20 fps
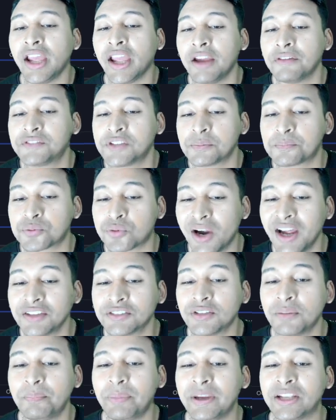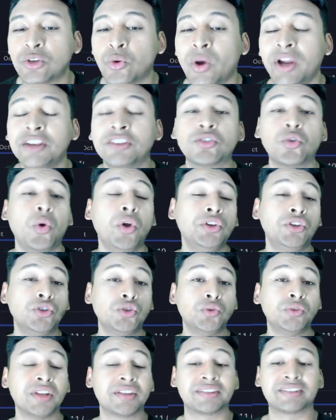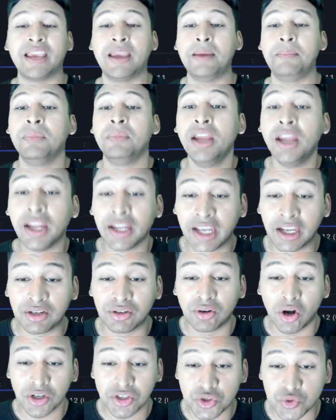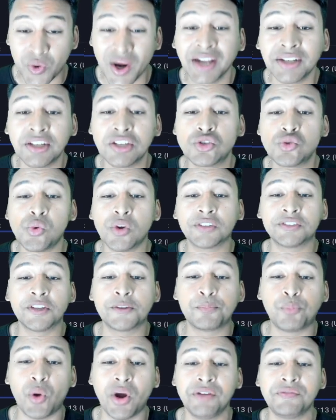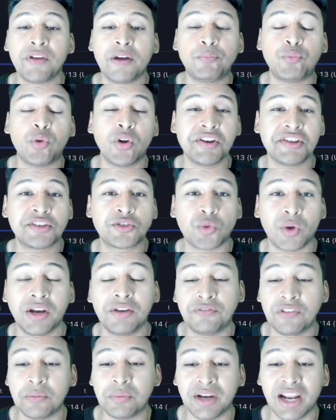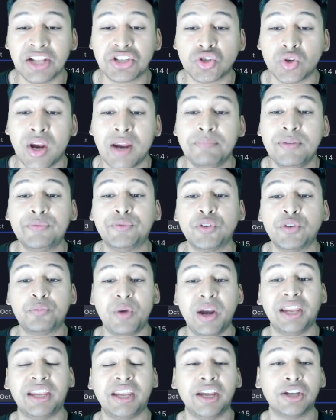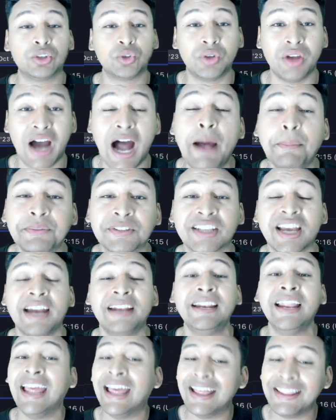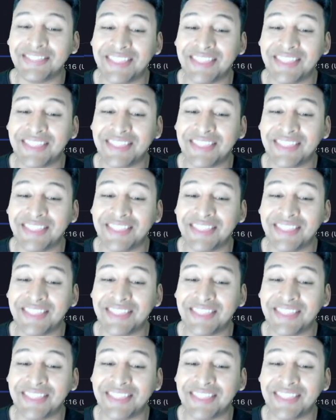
if the price of Bitcoin is going to do the same, get attracted towards this 0.5-0.618 Fibonacci line before breaking it to the upside,